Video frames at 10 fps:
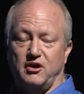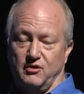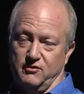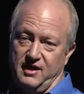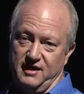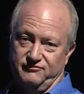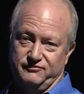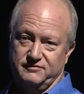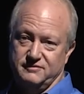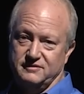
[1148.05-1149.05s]

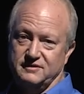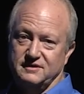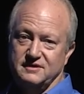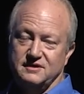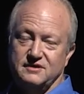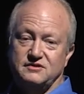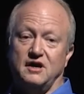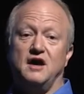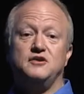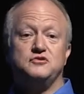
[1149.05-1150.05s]
paragraph, to
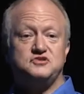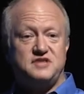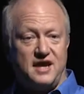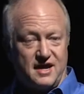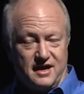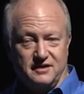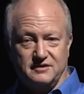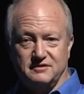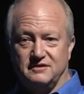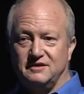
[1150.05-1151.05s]
understand